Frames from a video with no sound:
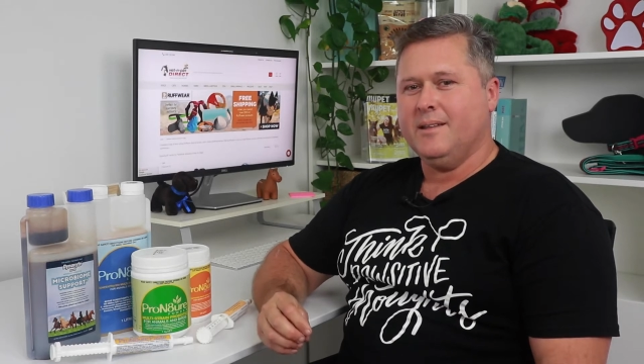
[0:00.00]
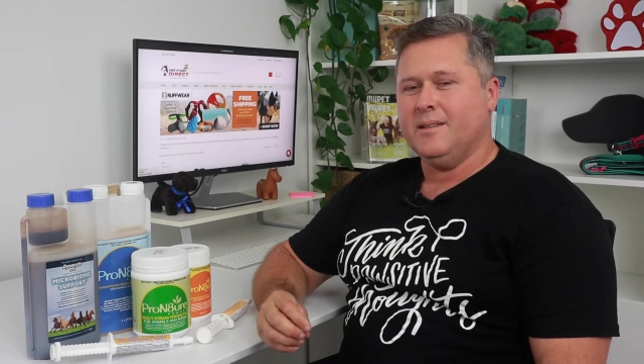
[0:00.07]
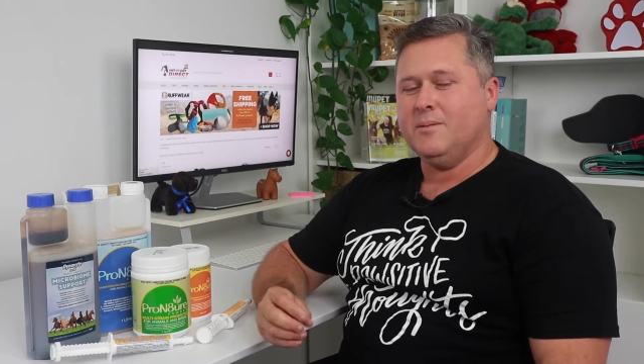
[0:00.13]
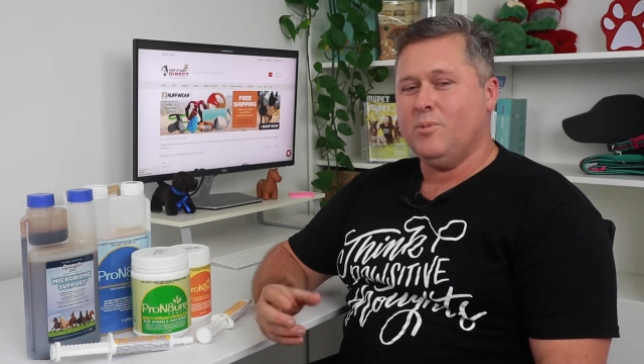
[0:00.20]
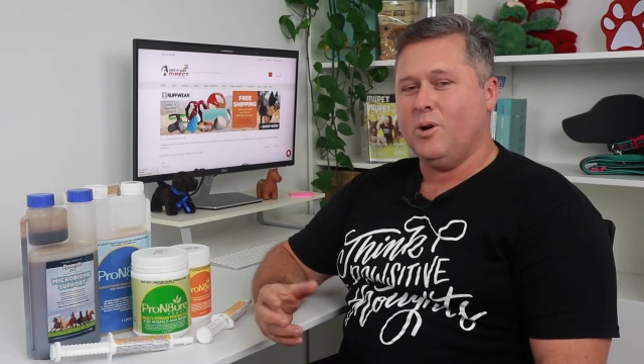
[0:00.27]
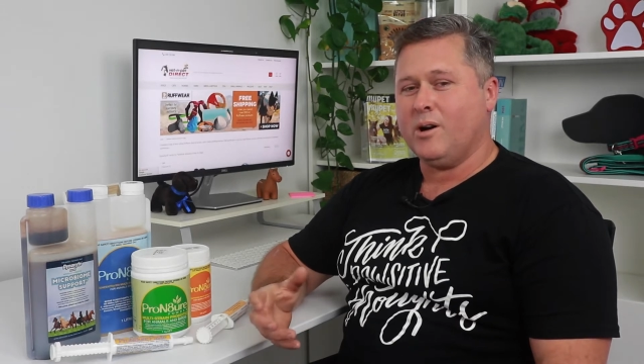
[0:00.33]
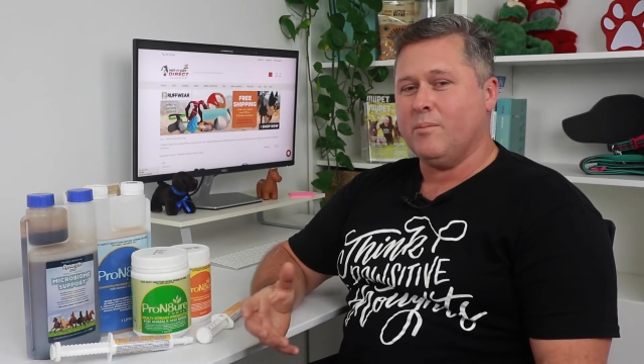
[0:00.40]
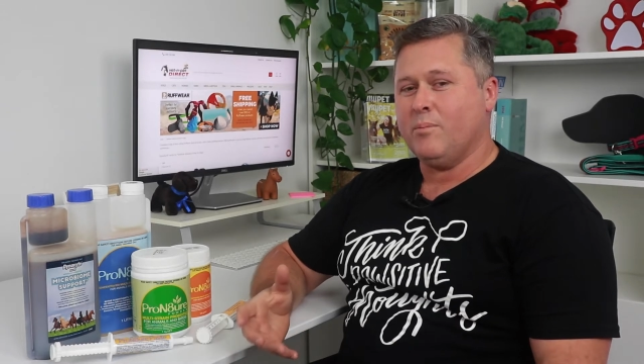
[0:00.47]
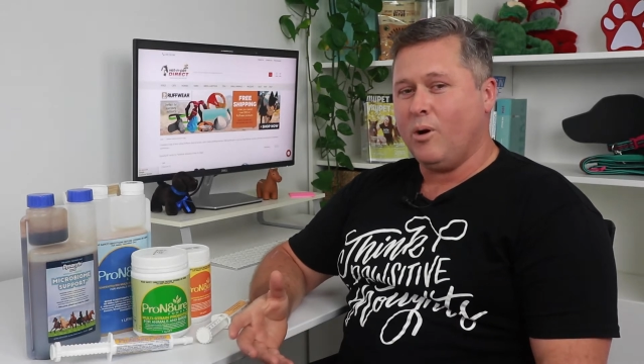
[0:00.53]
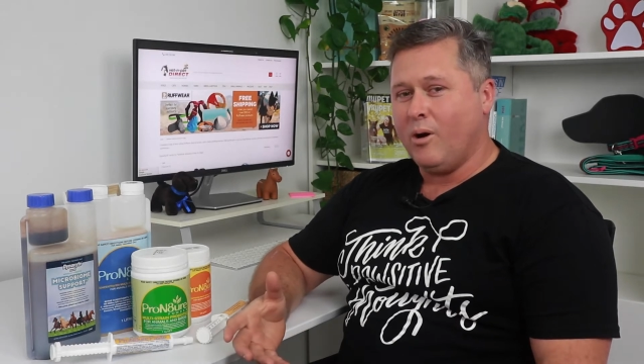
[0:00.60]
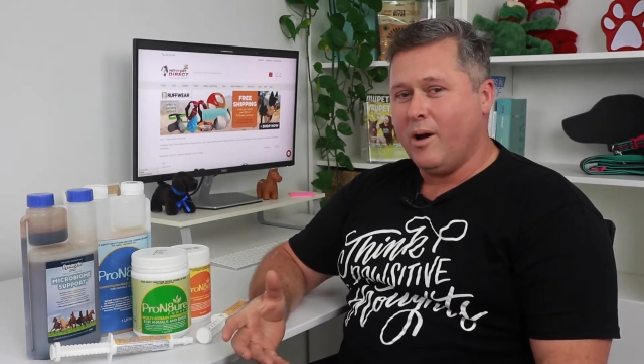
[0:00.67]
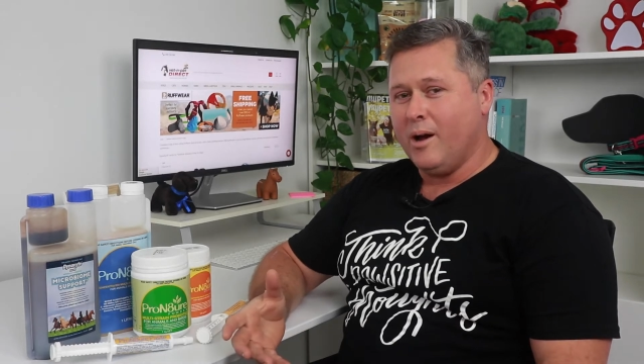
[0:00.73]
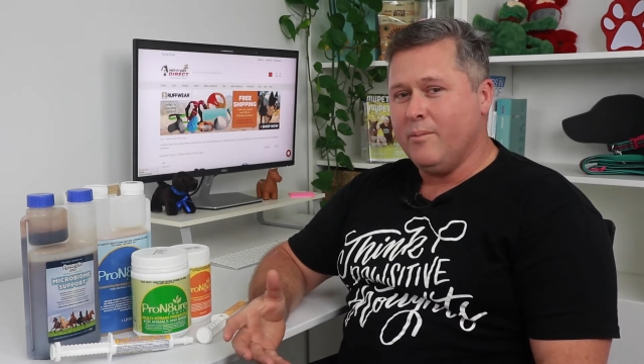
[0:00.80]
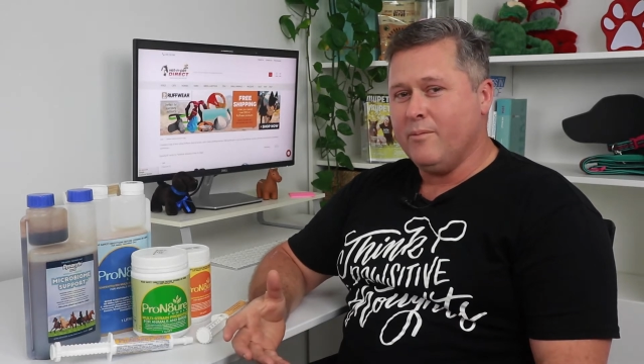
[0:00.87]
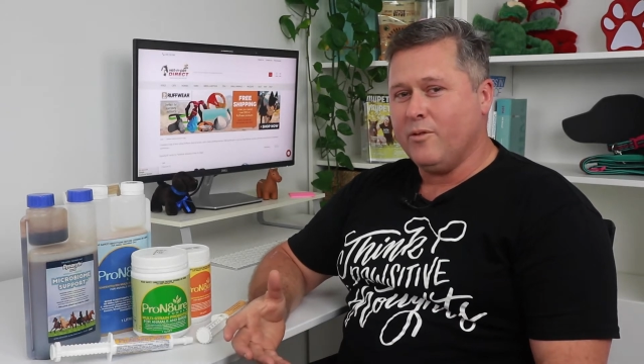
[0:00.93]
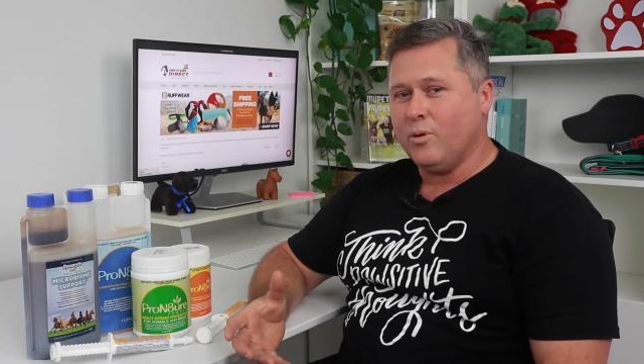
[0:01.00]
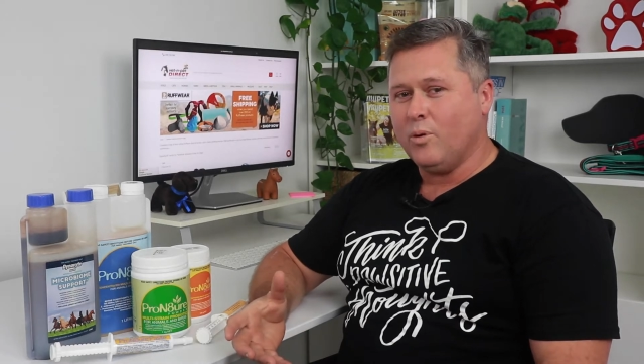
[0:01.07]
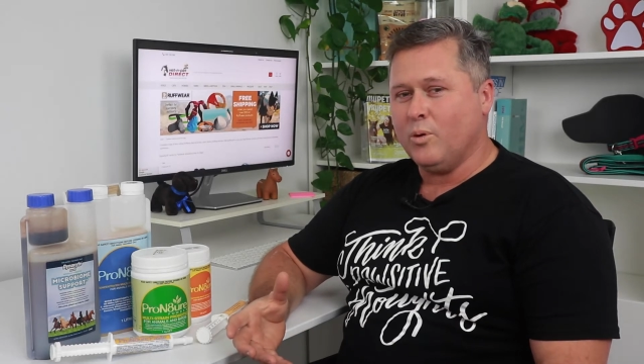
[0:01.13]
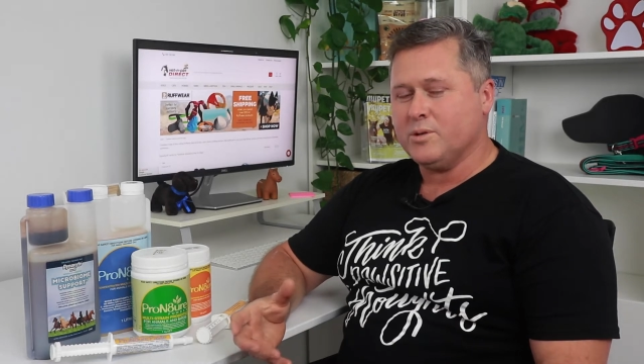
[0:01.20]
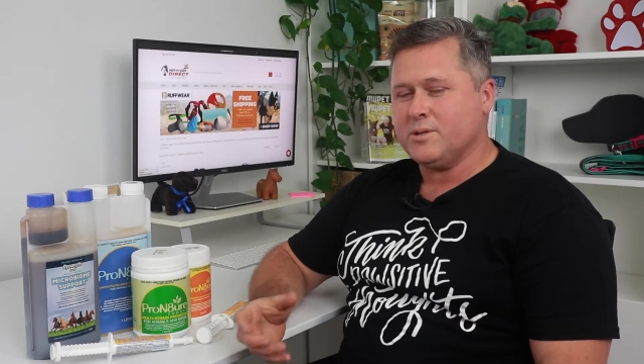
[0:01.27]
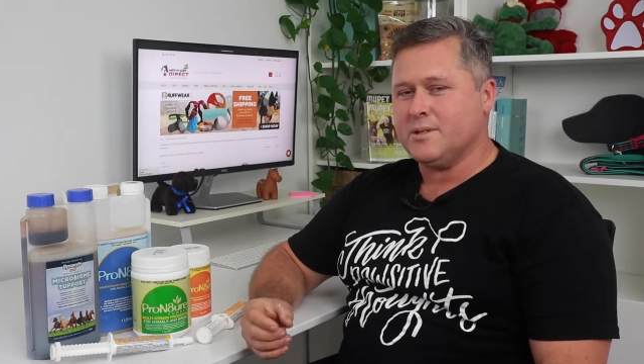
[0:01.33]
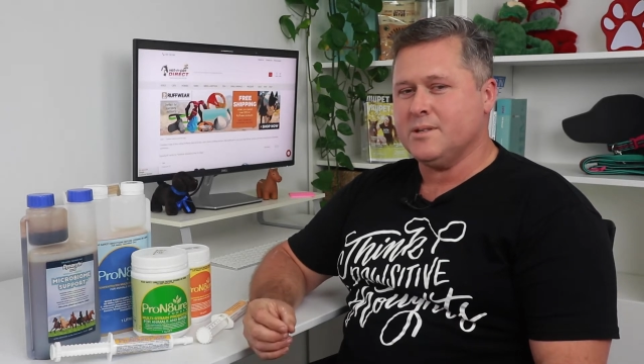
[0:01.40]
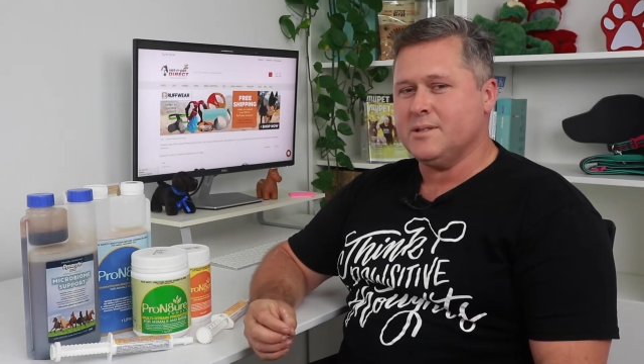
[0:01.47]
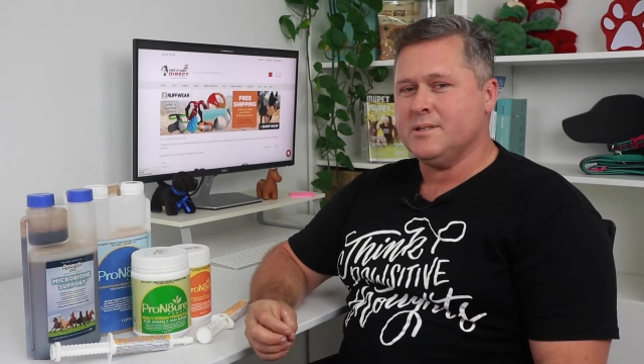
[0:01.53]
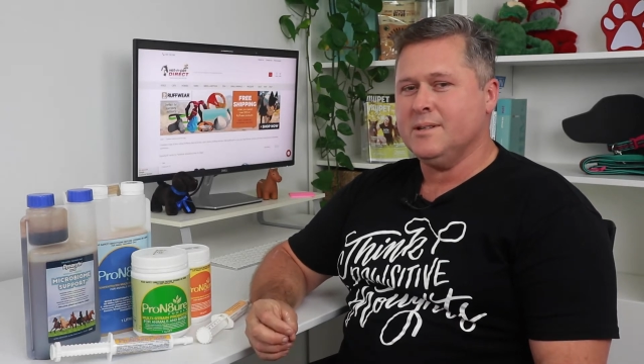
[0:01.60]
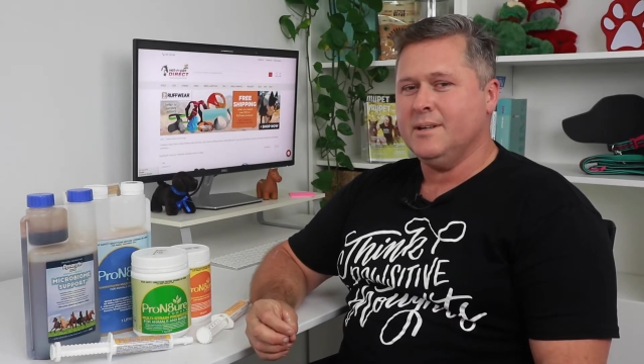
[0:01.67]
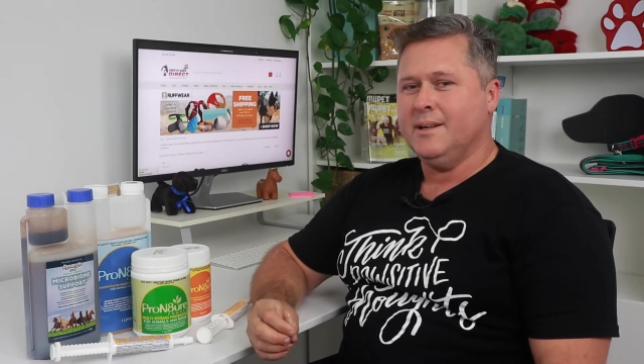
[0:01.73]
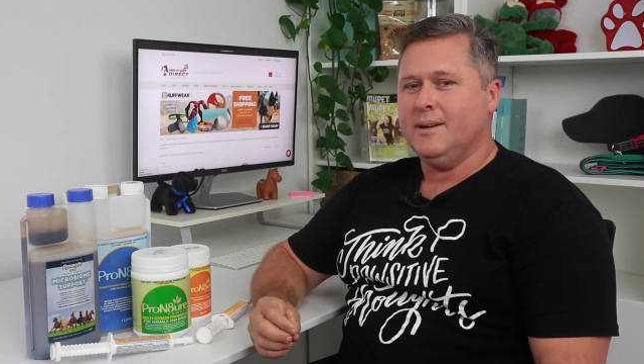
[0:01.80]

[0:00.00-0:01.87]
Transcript: the microbiome for horses